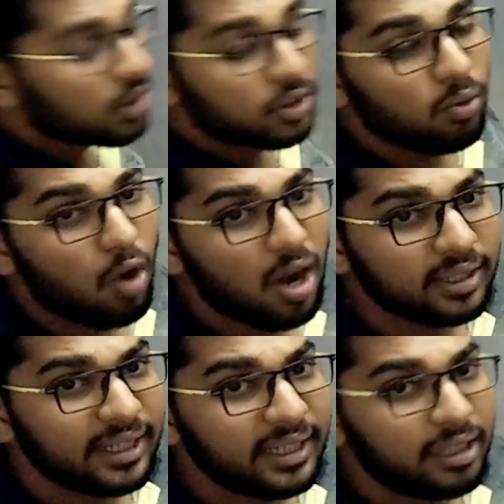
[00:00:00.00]
So
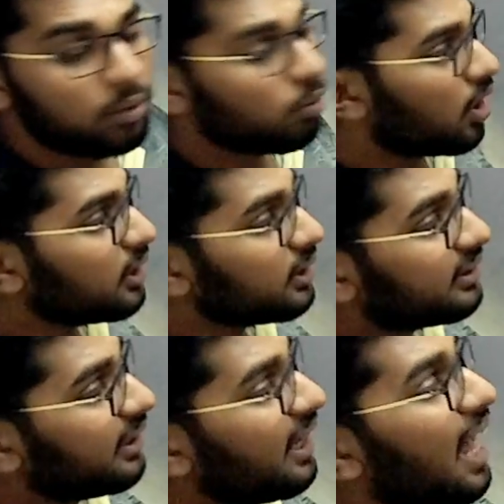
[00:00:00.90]
what they did was
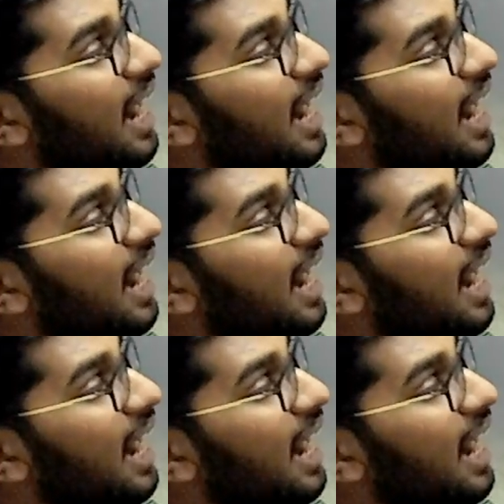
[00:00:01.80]
they